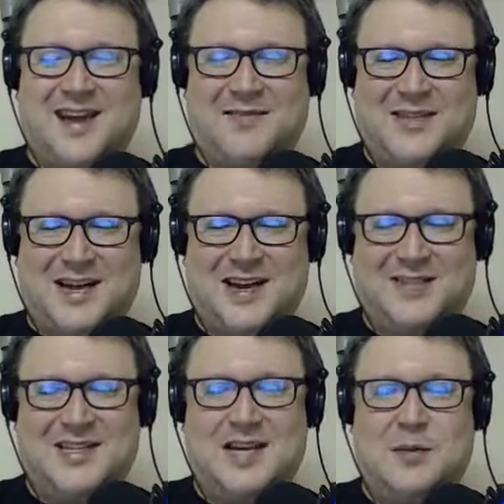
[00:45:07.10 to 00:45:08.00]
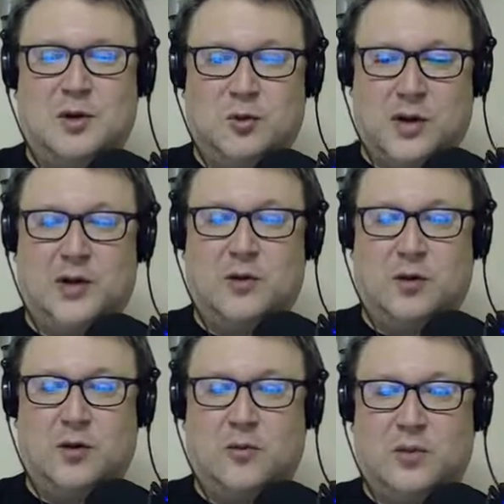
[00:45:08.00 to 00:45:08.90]
They've taken the time to
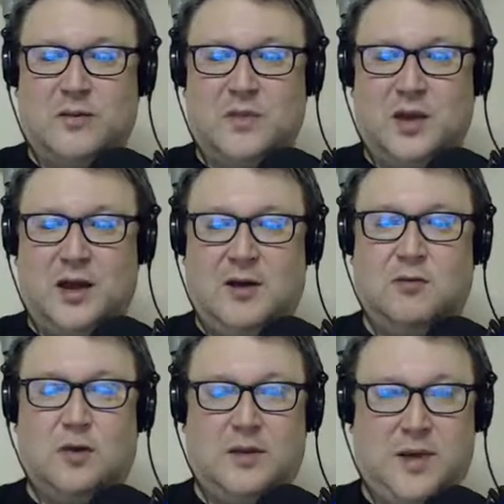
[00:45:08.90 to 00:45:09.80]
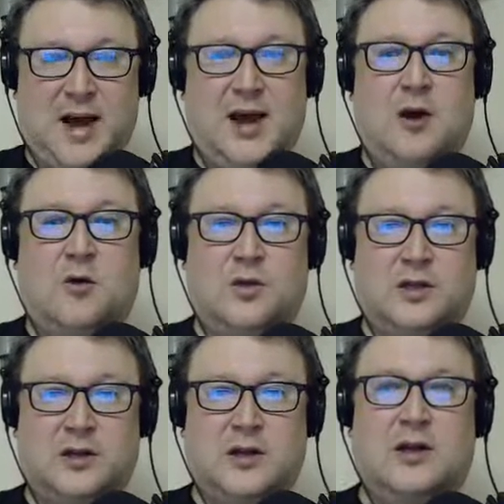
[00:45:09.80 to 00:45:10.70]
regroup and
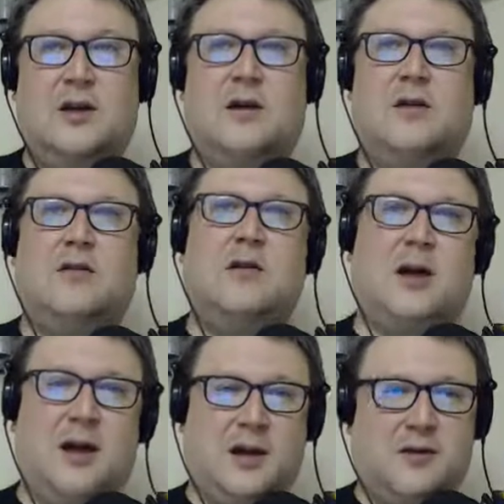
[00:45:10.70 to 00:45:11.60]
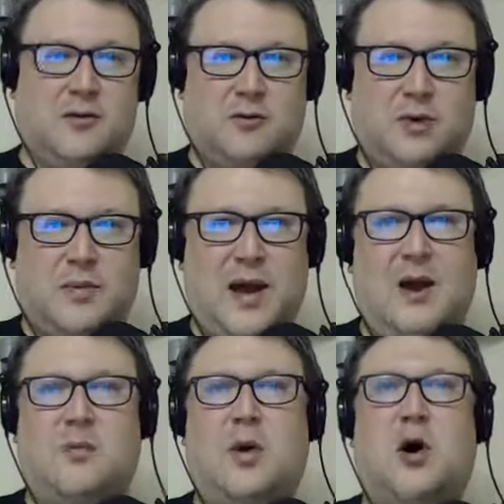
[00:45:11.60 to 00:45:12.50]
rebound. And the
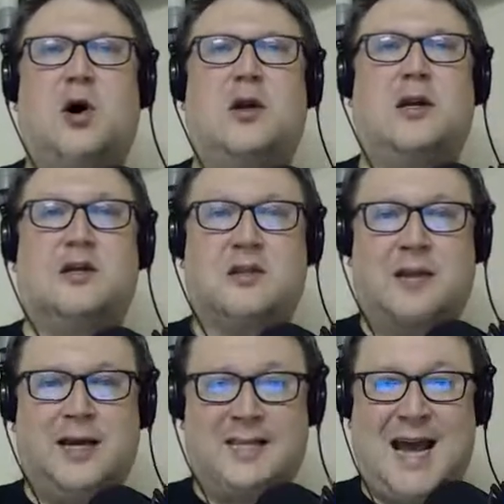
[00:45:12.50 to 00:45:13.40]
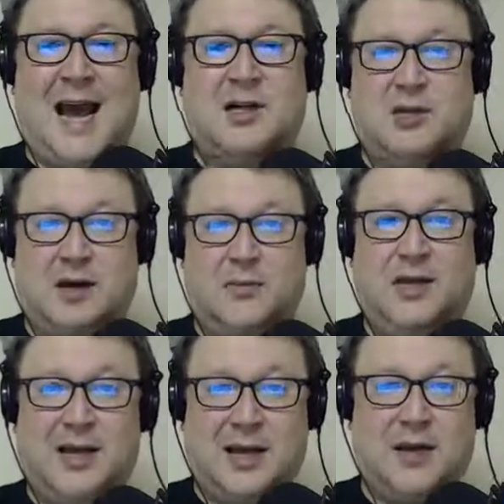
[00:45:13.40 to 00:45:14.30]
rebound part is, let's hatch a
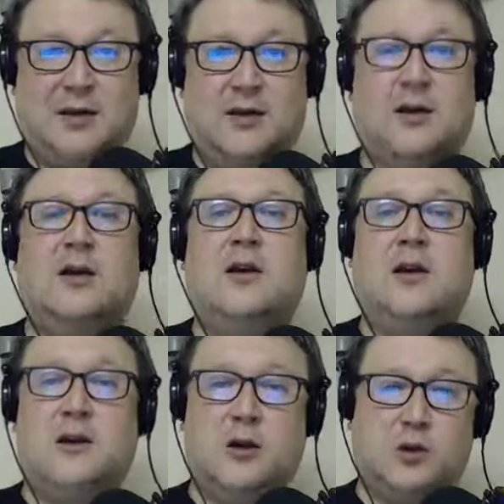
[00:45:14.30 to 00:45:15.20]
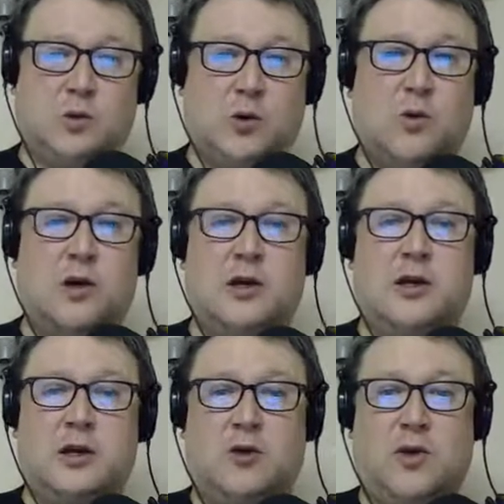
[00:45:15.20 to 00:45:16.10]
plan. Here's where we're
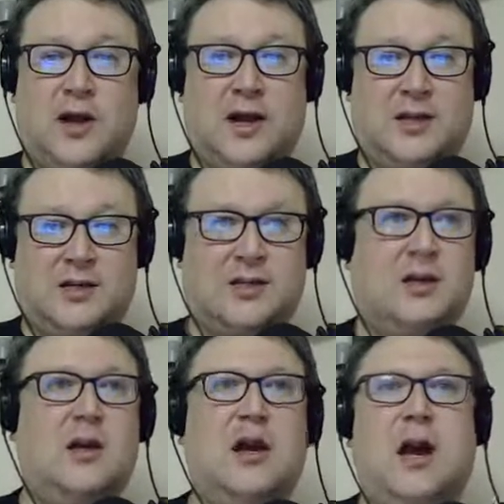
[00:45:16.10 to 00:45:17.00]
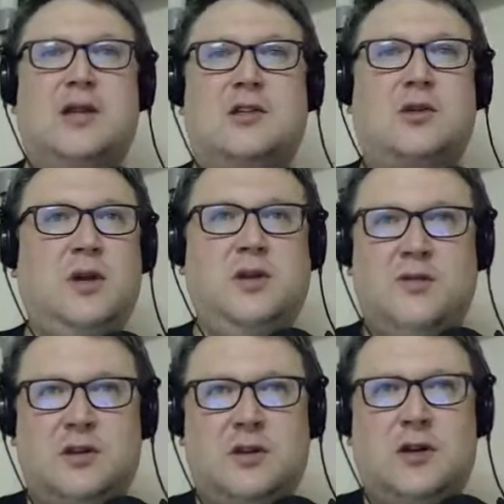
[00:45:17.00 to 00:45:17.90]
going to go next. And so
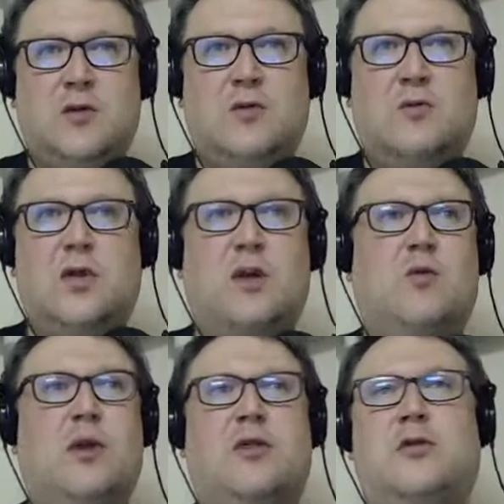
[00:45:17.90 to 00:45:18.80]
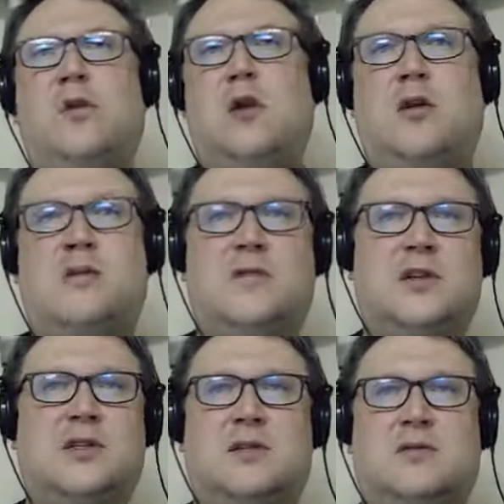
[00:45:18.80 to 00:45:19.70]
even though they went through all of
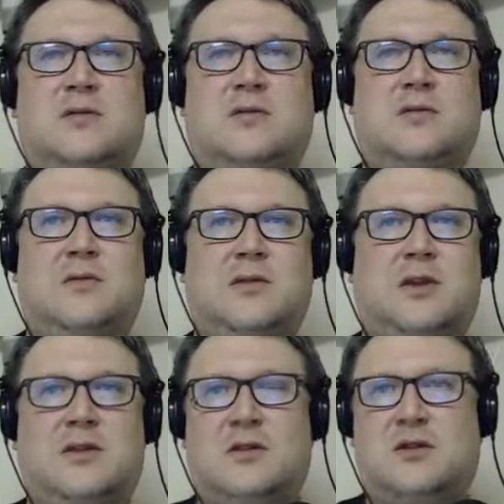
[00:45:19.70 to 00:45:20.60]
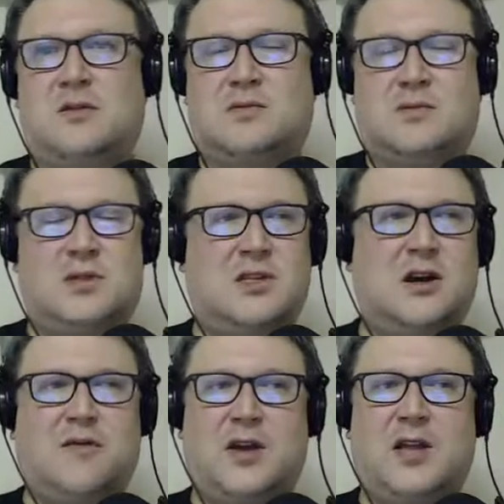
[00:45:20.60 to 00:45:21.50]
this
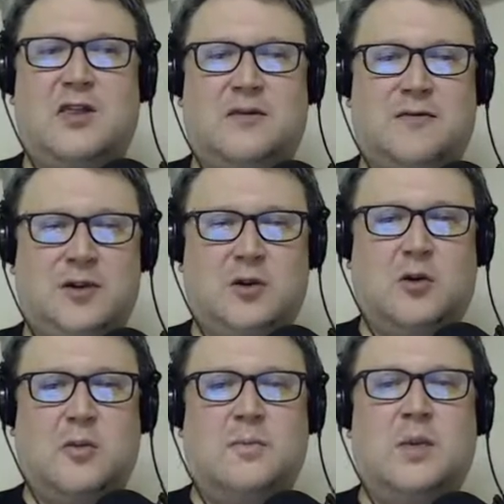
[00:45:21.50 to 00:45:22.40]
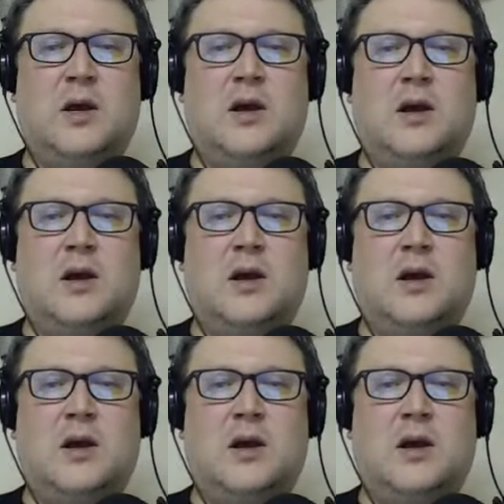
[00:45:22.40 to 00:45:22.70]
stuff in the film,